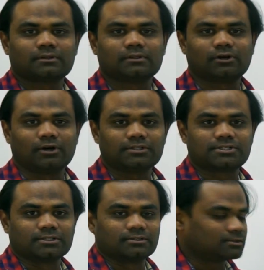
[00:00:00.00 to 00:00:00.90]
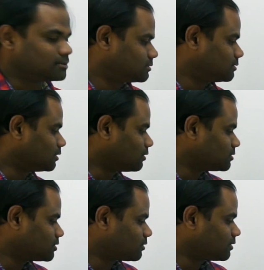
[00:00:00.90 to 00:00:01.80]
The constant, the
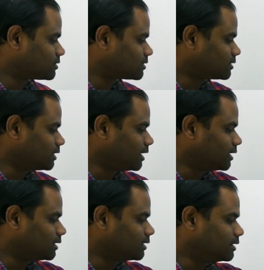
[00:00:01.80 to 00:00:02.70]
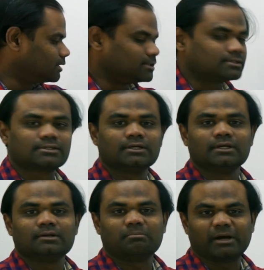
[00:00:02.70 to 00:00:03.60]
non-zero constant a, is
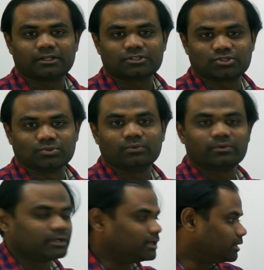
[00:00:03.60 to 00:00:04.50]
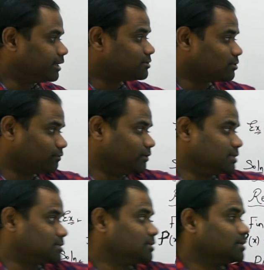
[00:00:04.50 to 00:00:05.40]
minus 2 in case of
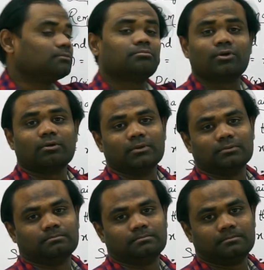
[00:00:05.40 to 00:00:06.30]
this problem.